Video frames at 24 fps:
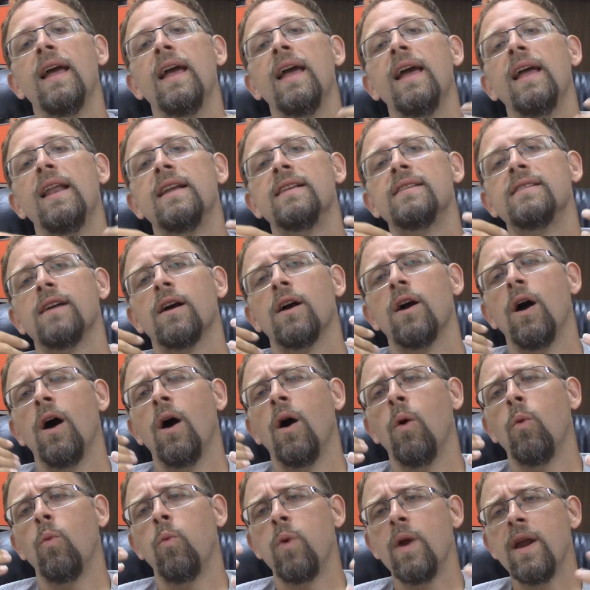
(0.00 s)
And it's a,
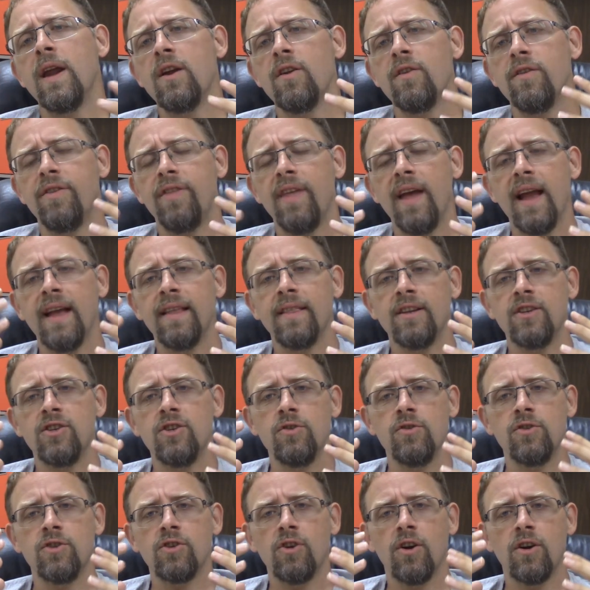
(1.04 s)
a weird thing that
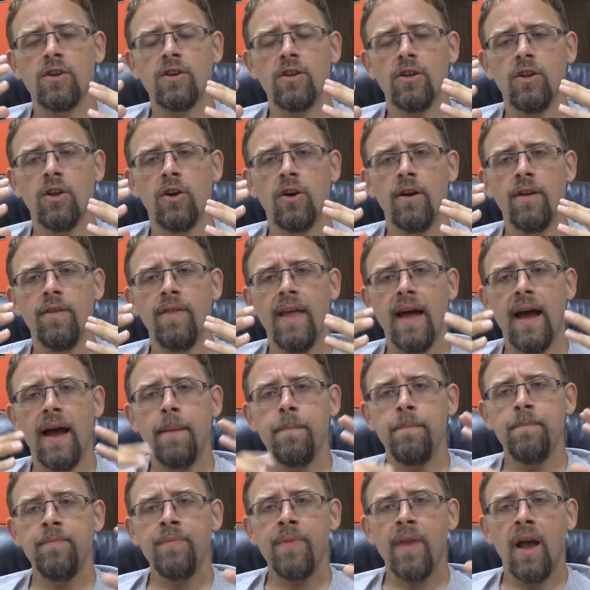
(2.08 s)
you start to learn
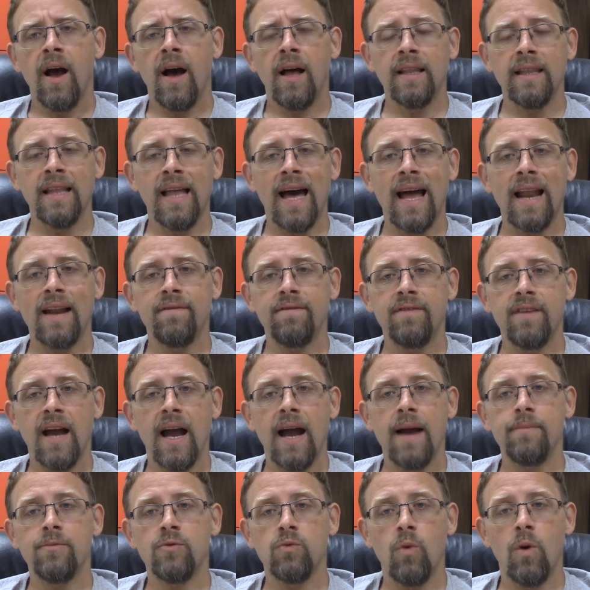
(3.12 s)
that a lot of
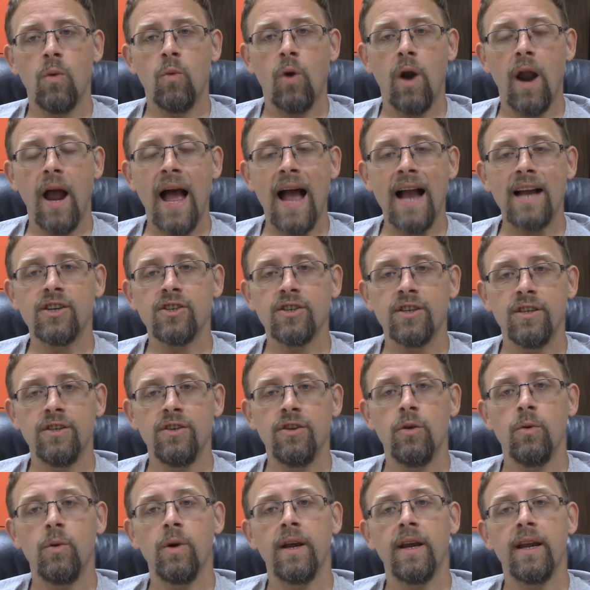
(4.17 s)
times what we're actually
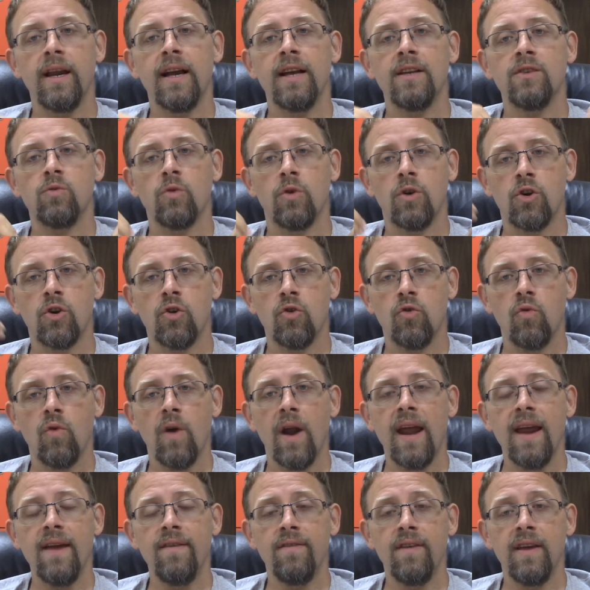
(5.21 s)
doing is we're
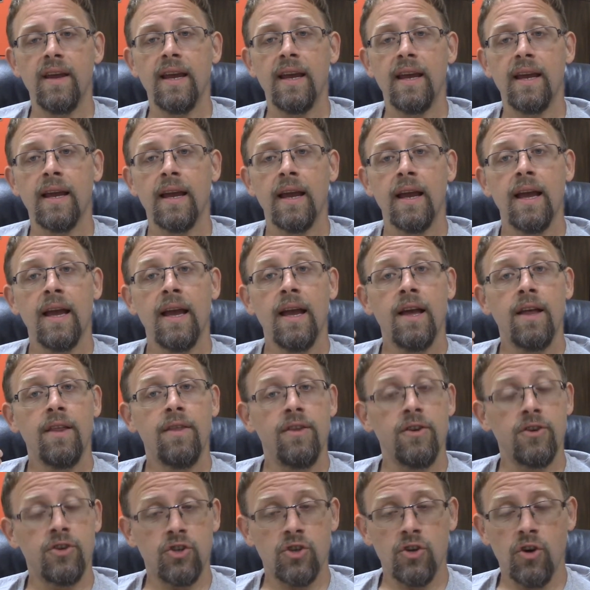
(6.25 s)
craving
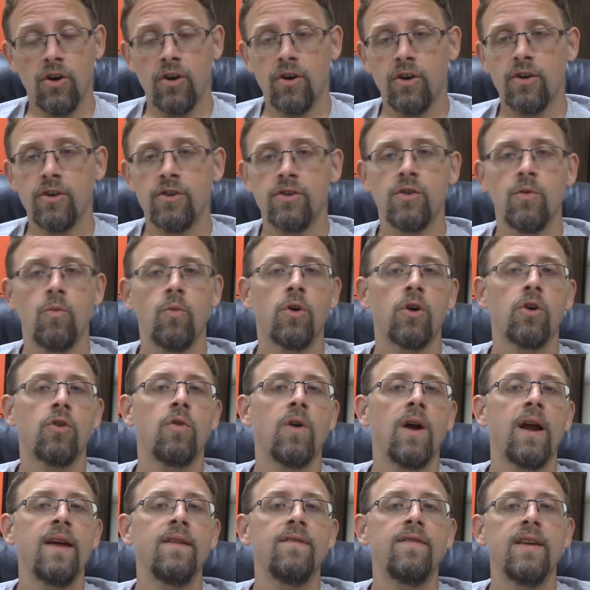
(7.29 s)
the sugars, and we're
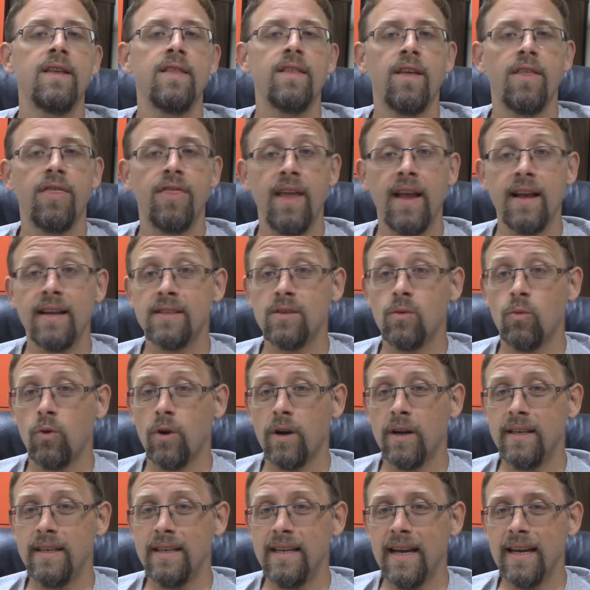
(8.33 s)
craving the things that we're
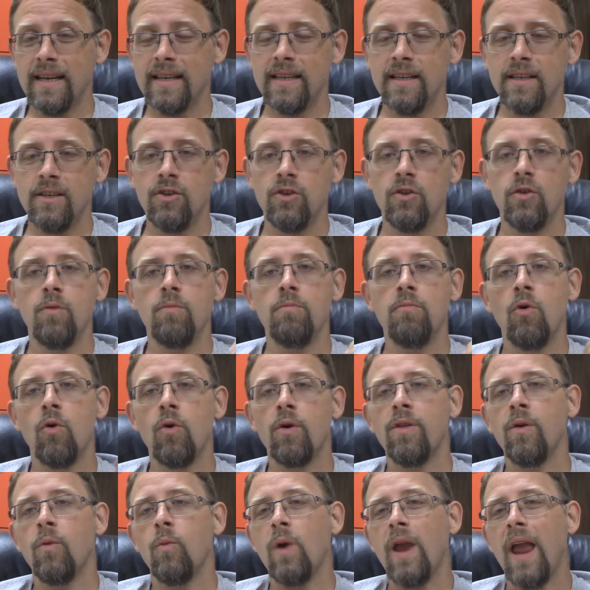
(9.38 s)
addicted to more
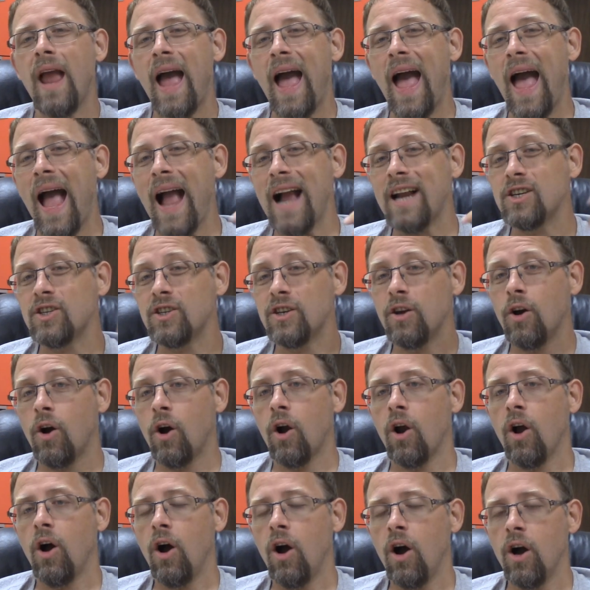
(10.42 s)
than we actually
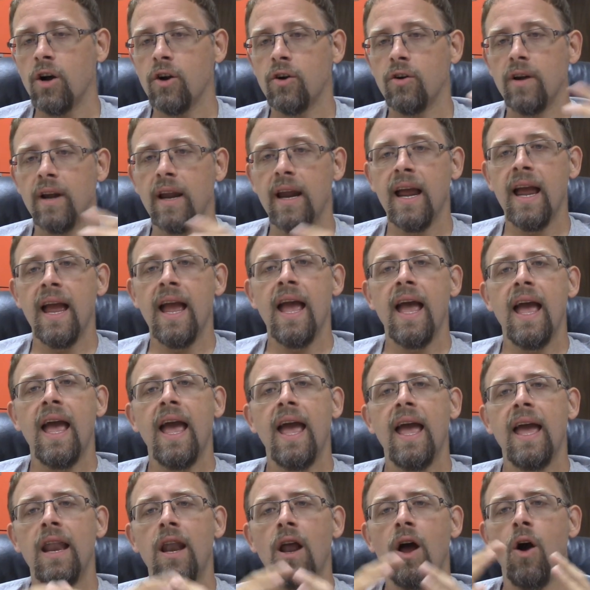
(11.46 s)
are hungry.
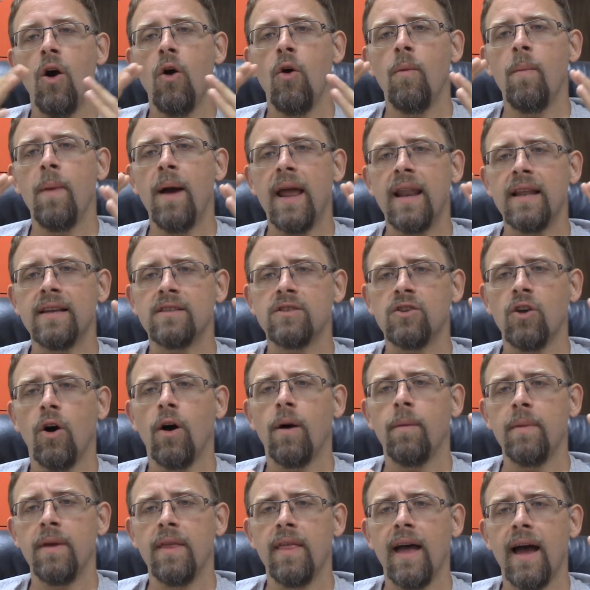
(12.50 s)
And O M A D has
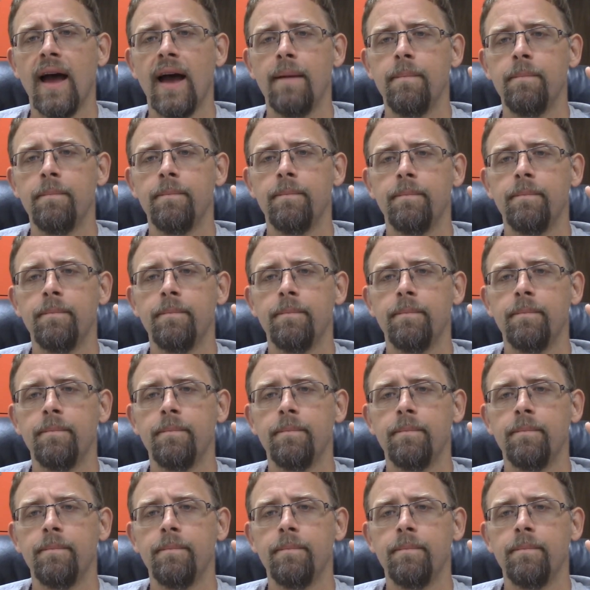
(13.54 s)
taught me that.